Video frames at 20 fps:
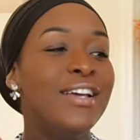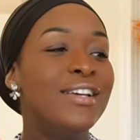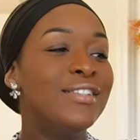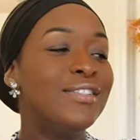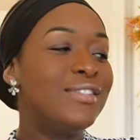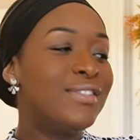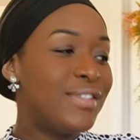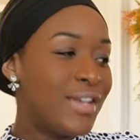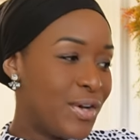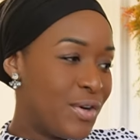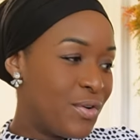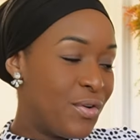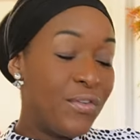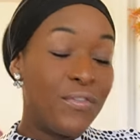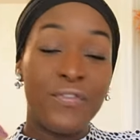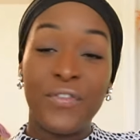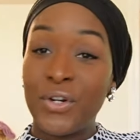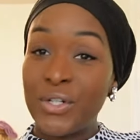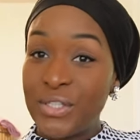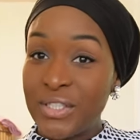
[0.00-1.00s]
So,
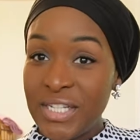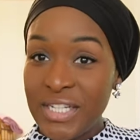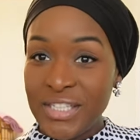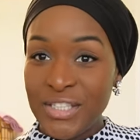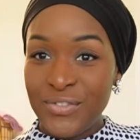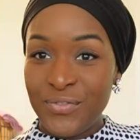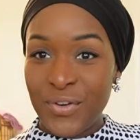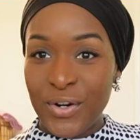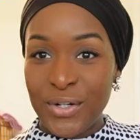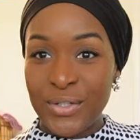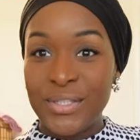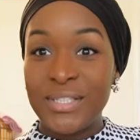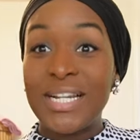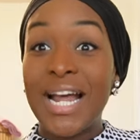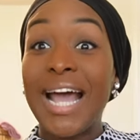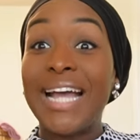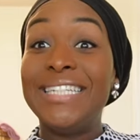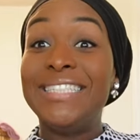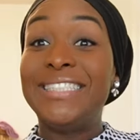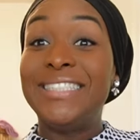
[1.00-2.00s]
first things first,
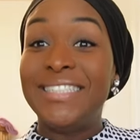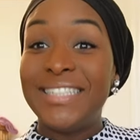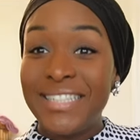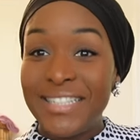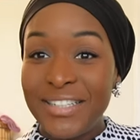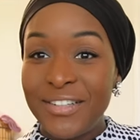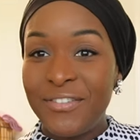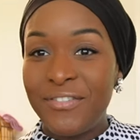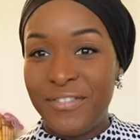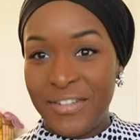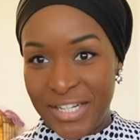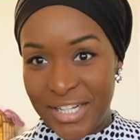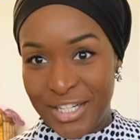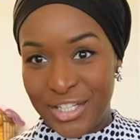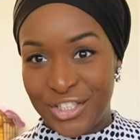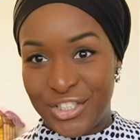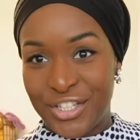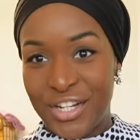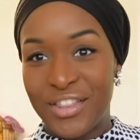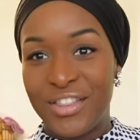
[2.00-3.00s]
I did
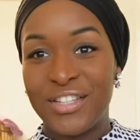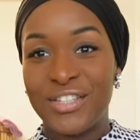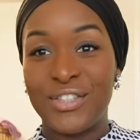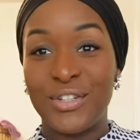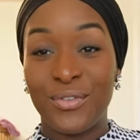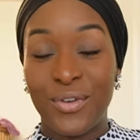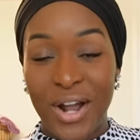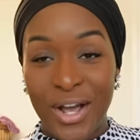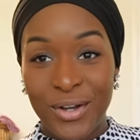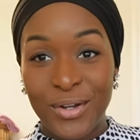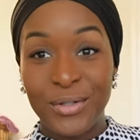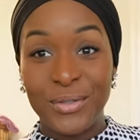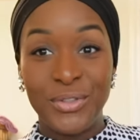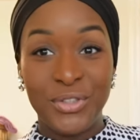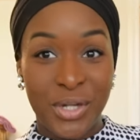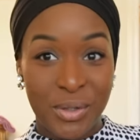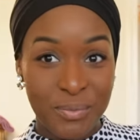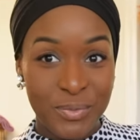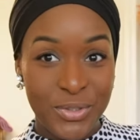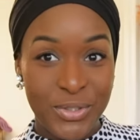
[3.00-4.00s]
finish the Sirocco
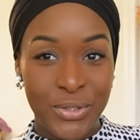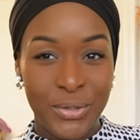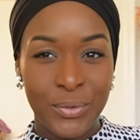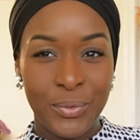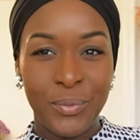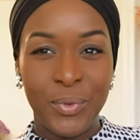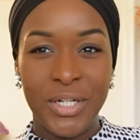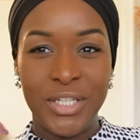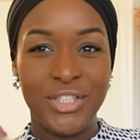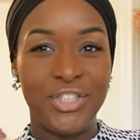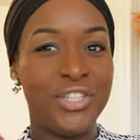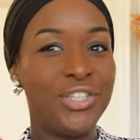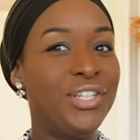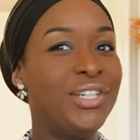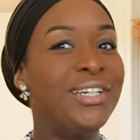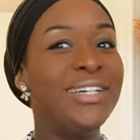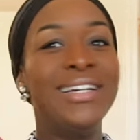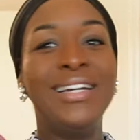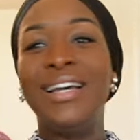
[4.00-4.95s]
jumpsuit, which,